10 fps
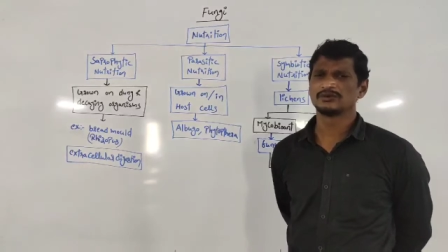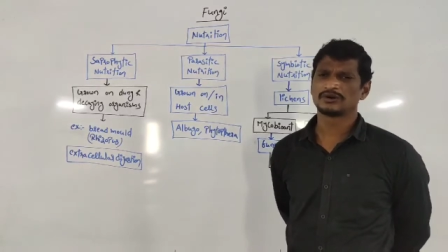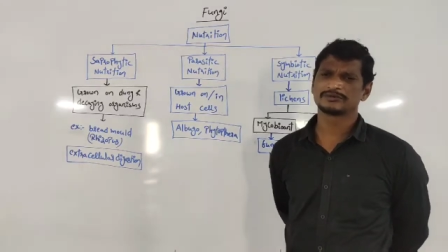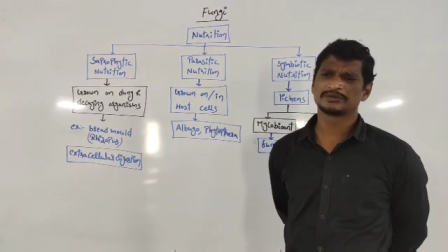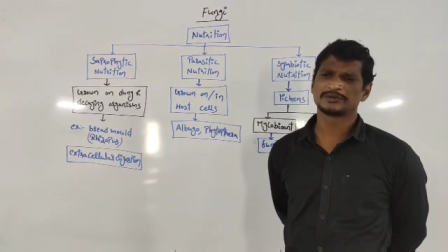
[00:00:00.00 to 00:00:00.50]

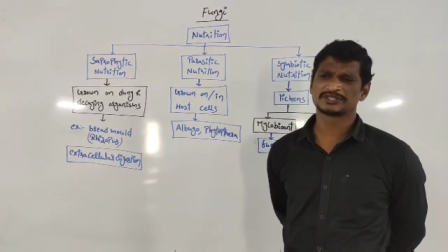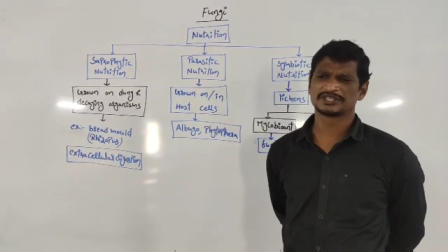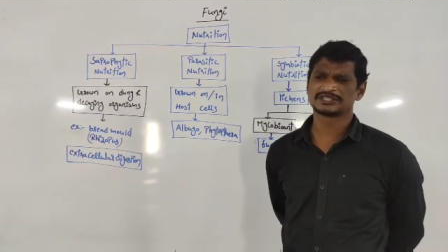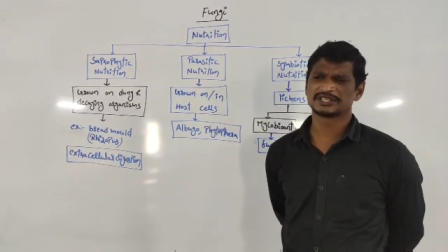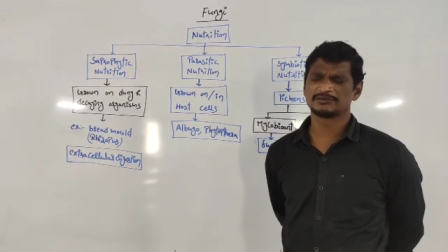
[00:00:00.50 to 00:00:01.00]
One of the best
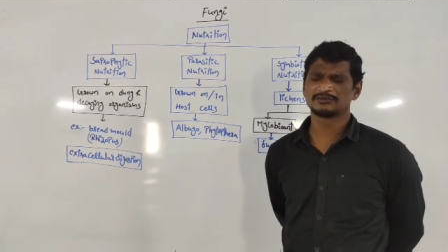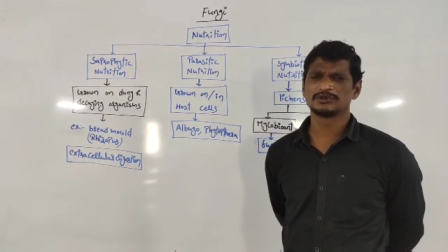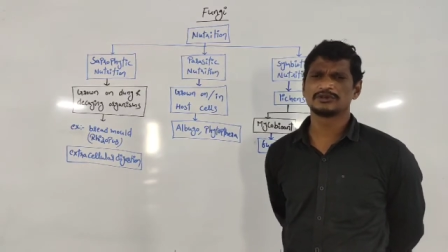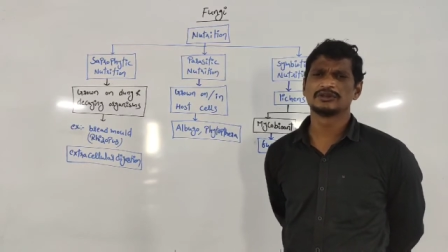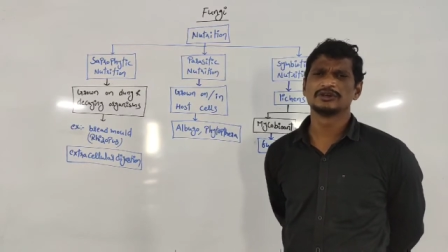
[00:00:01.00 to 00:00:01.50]

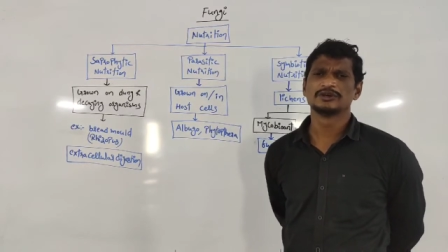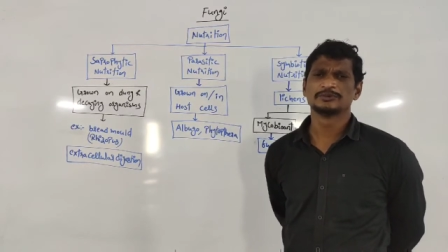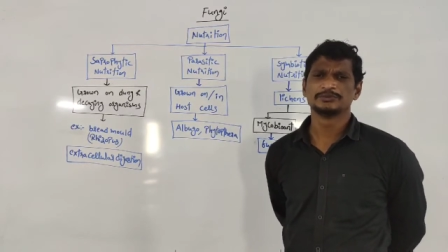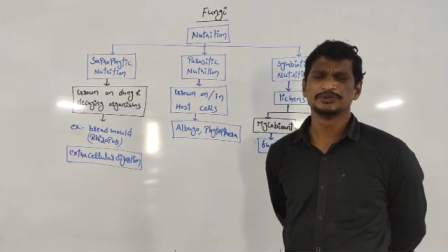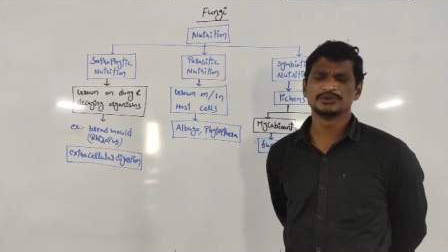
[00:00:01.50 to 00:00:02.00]
example,
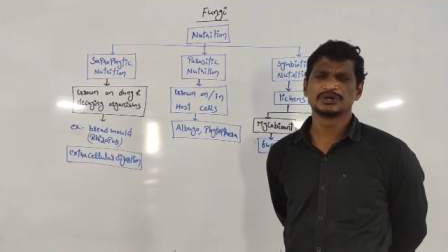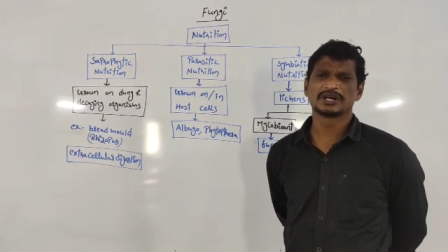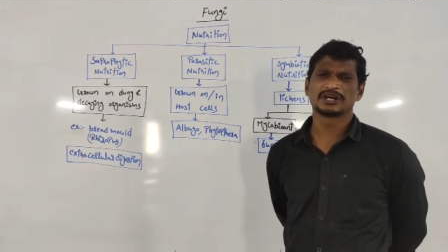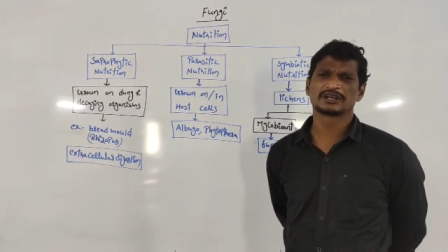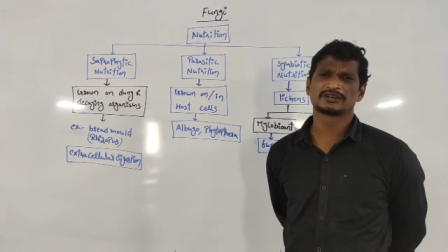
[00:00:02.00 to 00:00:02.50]

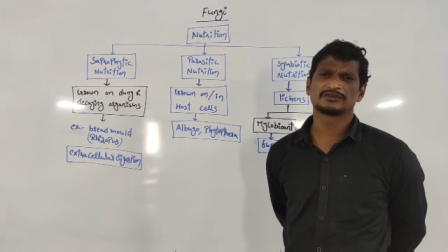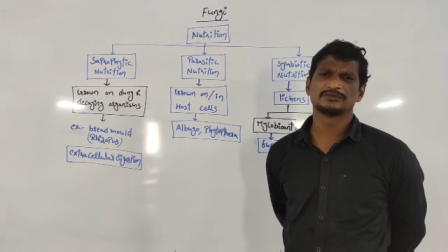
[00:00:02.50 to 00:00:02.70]
mucor,